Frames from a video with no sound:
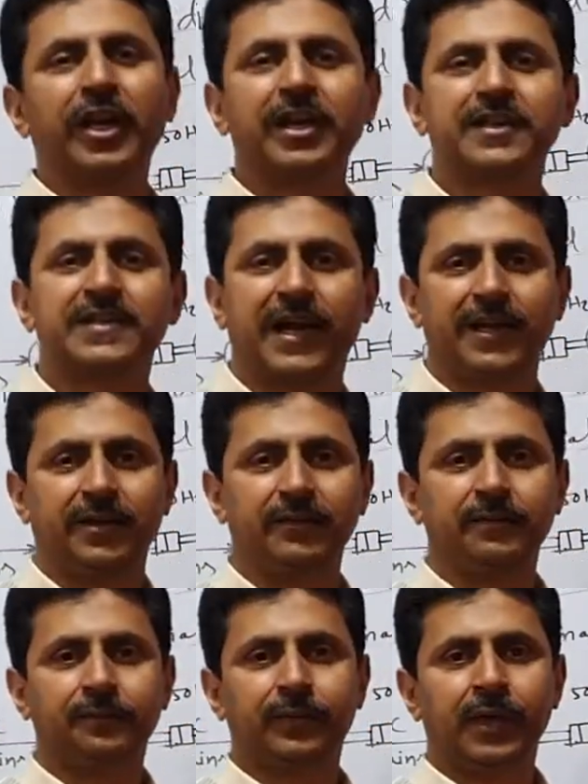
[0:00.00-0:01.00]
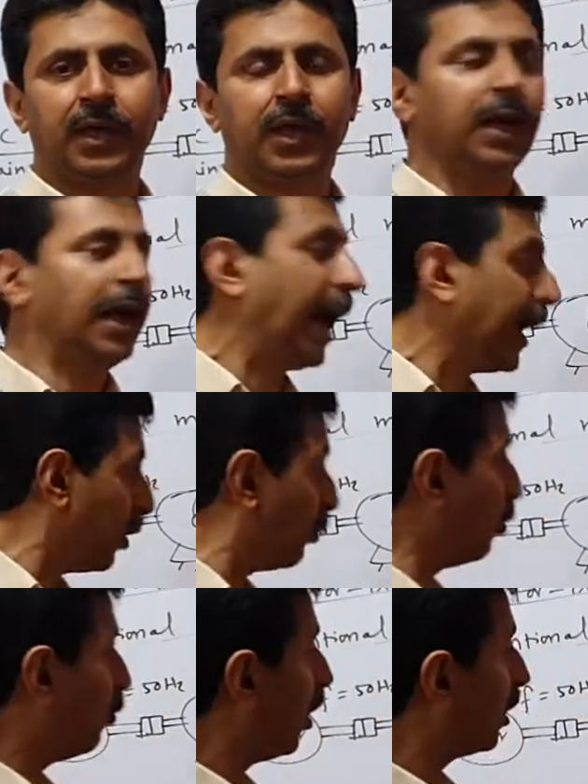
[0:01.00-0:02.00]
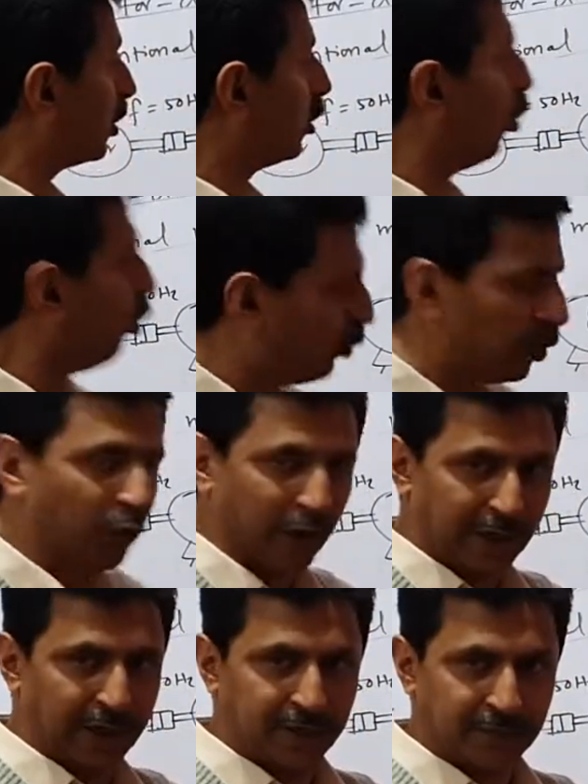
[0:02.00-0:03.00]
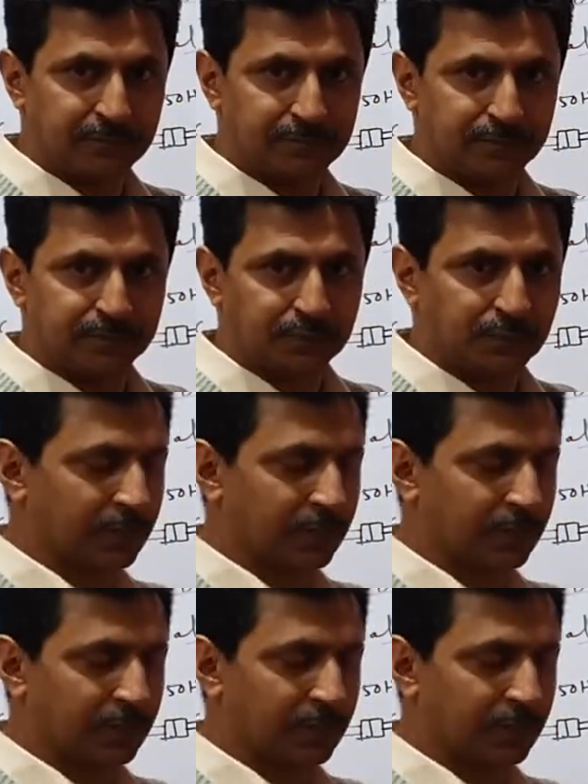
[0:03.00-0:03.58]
you want low flow rate, then what will this